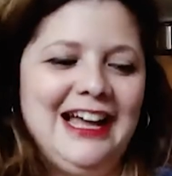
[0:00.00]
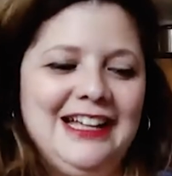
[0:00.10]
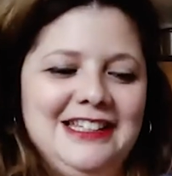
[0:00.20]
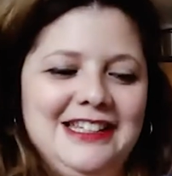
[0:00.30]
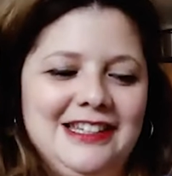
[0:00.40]

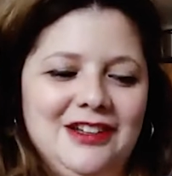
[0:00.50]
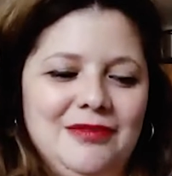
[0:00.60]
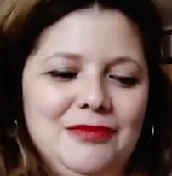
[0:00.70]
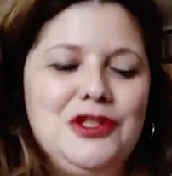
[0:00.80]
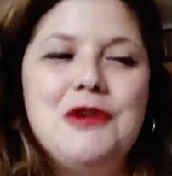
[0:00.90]
and
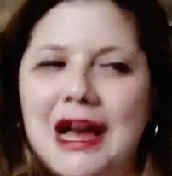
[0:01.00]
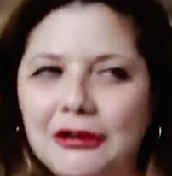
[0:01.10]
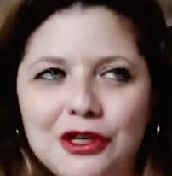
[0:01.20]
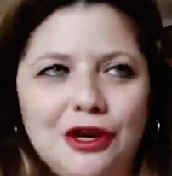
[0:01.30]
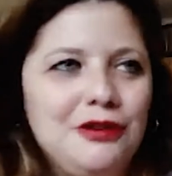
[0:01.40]
knew how
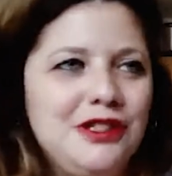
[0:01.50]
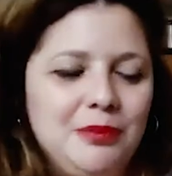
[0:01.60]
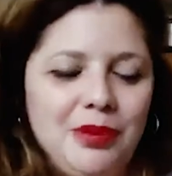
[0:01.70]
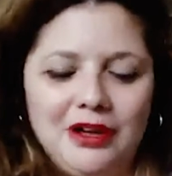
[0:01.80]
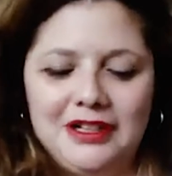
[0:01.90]
to host a
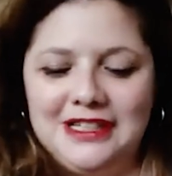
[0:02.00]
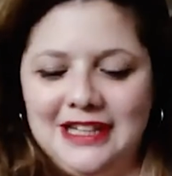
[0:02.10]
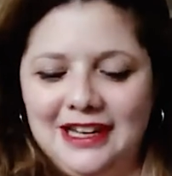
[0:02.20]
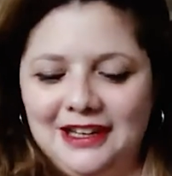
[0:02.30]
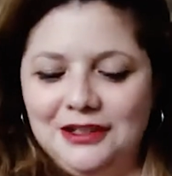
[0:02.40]

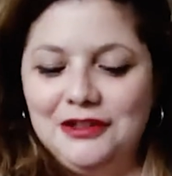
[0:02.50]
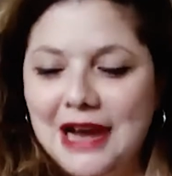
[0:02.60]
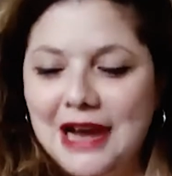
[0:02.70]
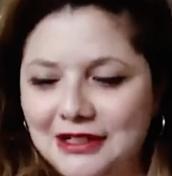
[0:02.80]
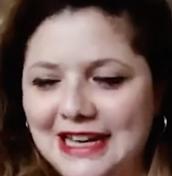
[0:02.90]
party, knew
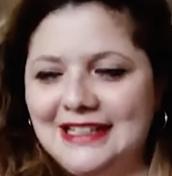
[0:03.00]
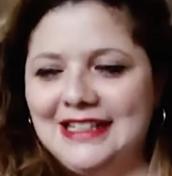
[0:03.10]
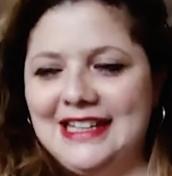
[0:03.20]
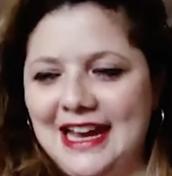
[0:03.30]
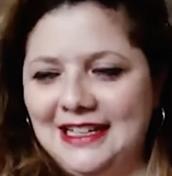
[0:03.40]
how to
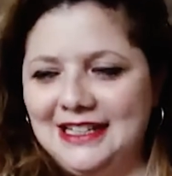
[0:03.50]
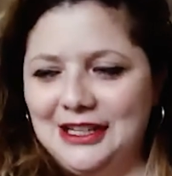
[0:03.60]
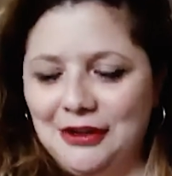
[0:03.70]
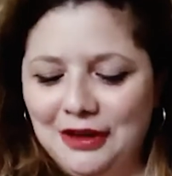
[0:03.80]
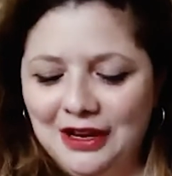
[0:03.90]
entertain.
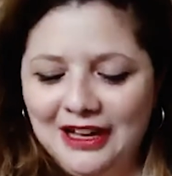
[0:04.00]
So